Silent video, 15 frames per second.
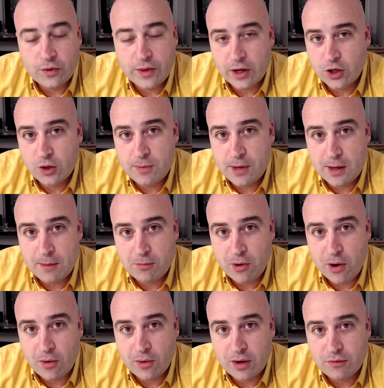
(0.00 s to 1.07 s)
That could be a
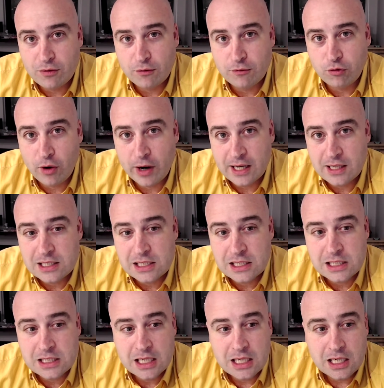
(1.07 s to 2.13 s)
priority for France.